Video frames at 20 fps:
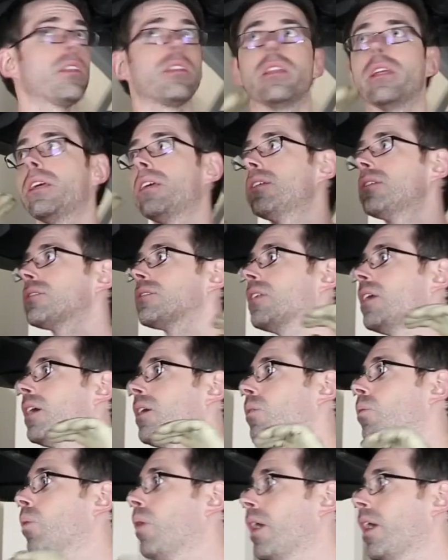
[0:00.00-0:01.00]
things
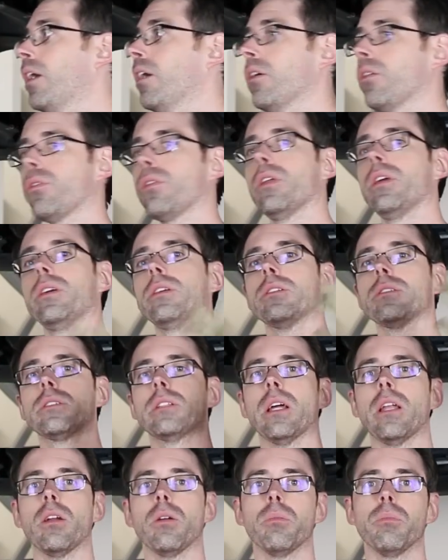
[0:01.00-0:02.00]
like wear, things
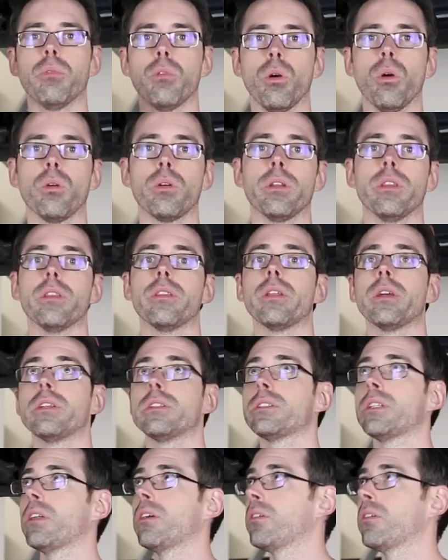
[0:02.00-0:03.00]
that are broken, things that